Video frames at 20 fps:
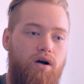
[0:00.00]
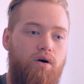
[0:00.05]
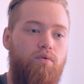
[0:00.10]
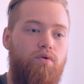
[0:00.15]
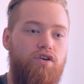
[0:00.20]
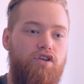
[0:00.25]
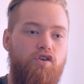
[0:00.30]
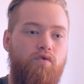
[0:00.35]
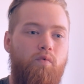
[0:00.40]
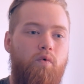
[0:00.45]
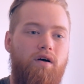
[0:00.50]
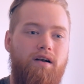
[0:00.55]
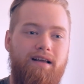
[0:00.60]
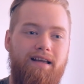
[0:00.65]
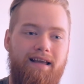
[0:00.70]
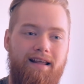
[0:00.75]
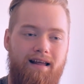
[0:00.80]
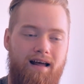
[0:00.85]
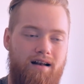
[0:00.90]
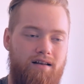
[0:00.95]
out what you want to
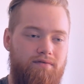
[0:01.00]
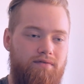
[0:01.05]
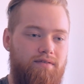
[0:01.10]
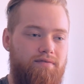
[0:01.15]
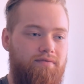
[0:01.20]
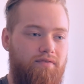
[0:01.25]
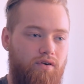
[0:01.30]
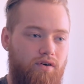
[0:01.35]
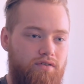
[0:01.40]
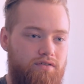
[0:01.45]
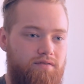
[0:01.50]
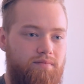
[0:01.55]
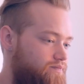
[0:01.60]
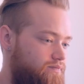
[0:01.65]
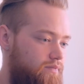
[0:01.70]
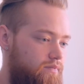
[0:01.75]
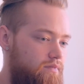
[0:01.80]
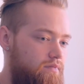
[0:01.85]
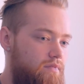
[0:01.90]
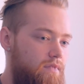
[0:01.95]
get out of it first.